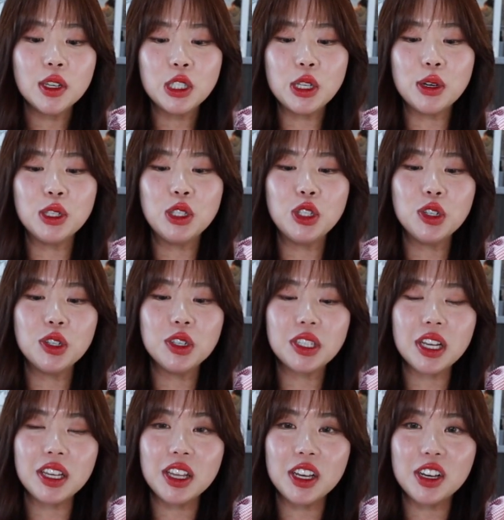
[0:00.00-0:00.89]
So as soon
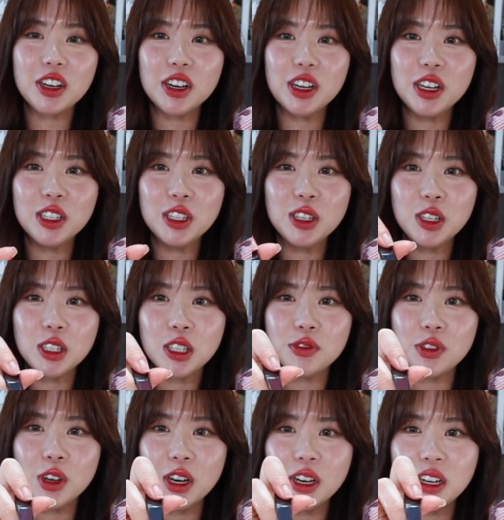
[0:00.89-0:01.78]
as I like cut into
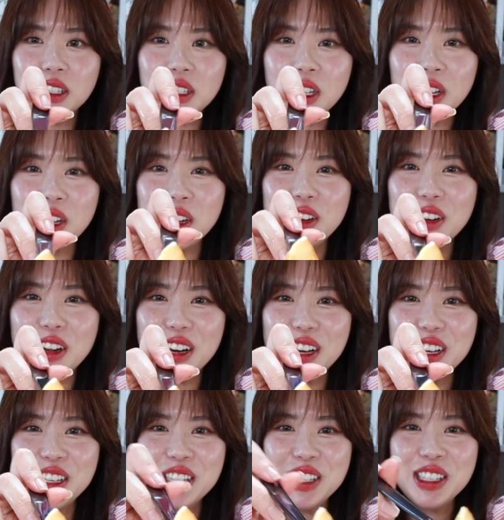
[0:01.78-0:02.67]
this one, it's like
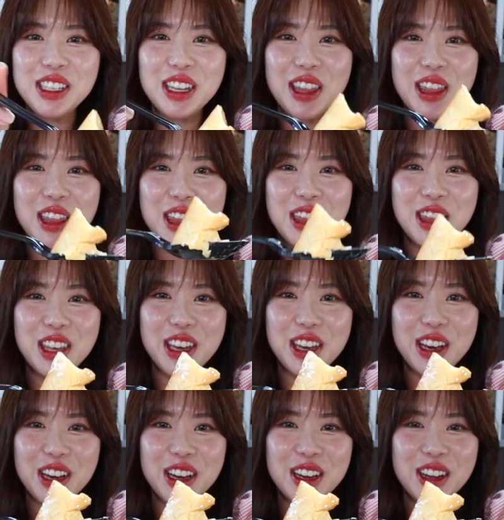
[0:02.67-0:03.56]
nice and
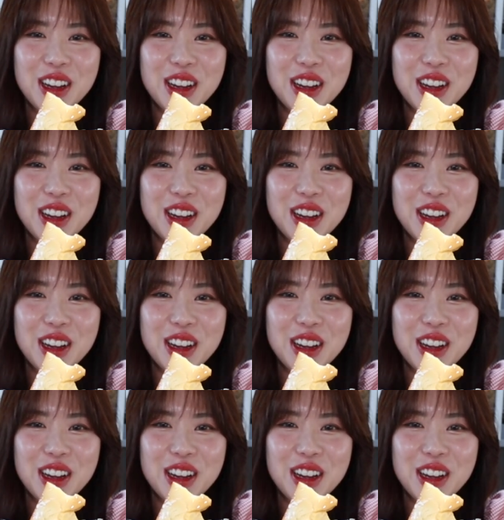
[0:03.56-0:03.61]
thick.